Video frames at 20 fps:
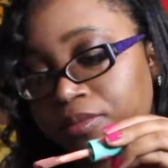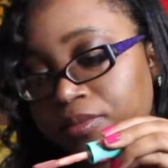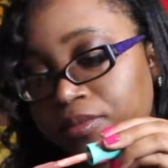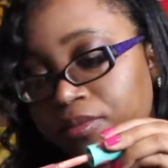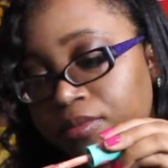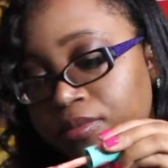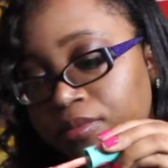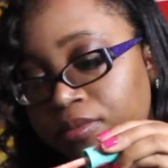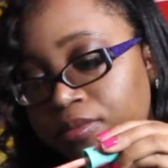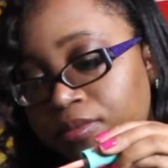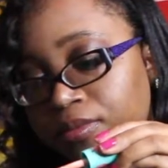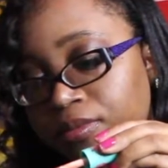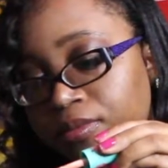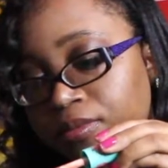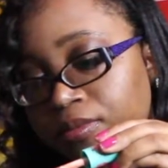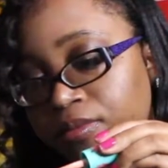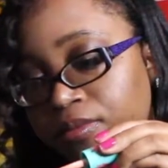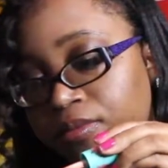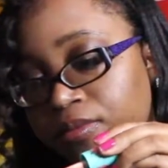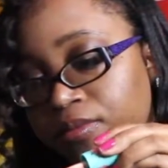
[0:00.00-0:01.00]

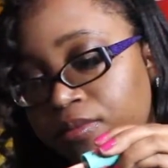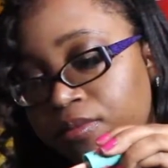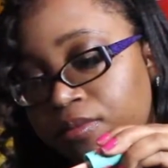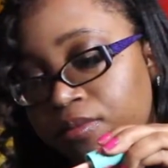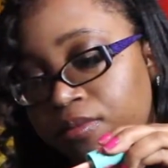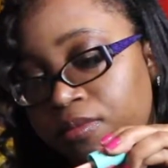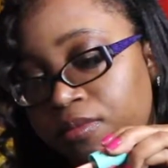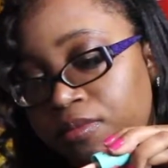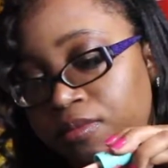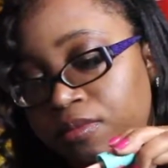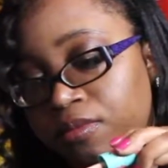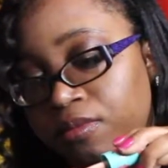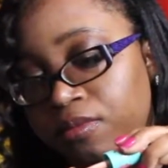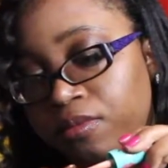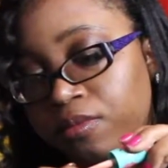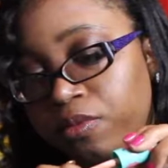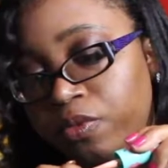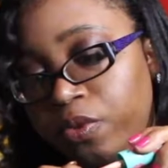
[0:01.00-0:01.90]
Nobody speaks.